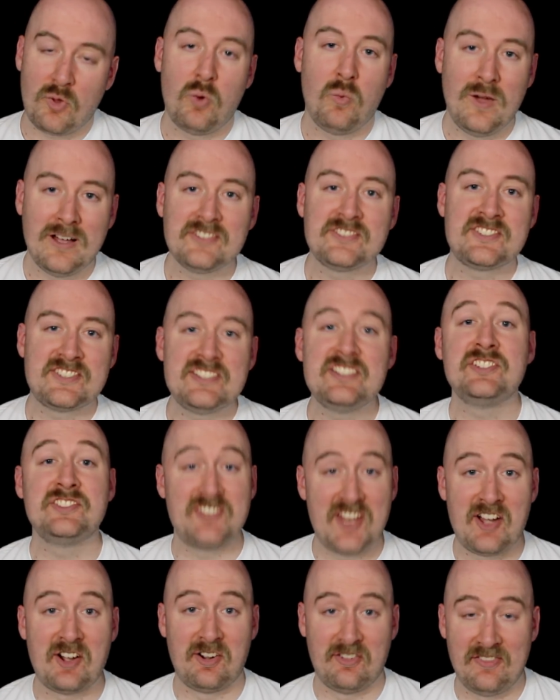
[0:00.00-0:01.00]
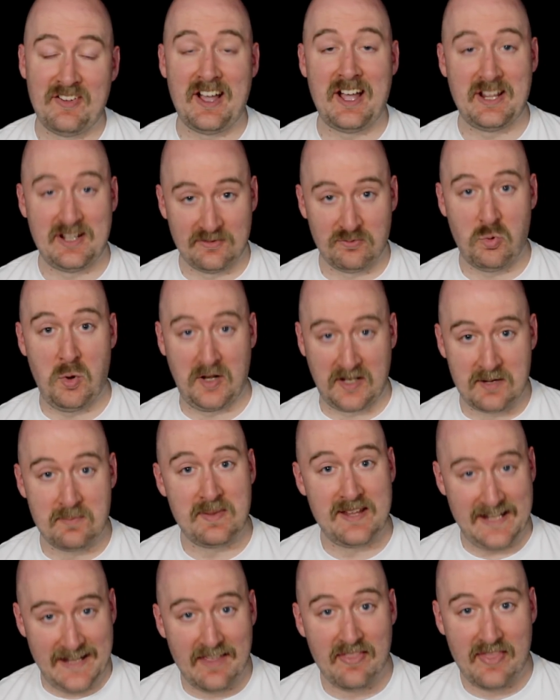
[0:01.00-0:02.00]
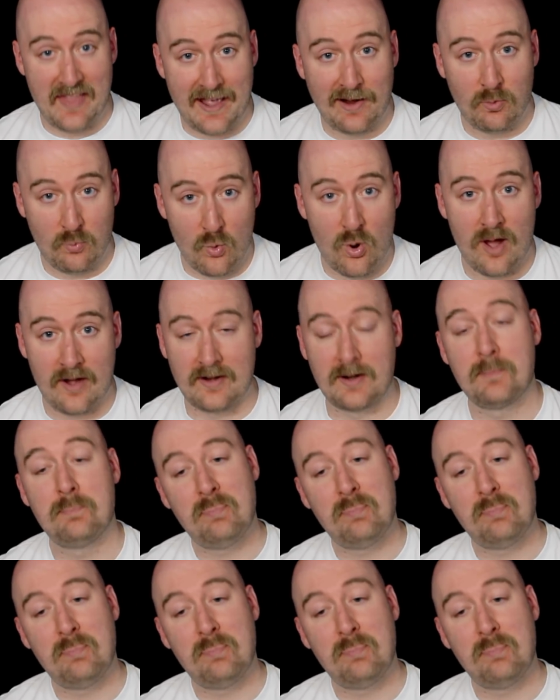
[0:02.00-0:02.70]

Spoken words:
well, still terrified of what can be in that water.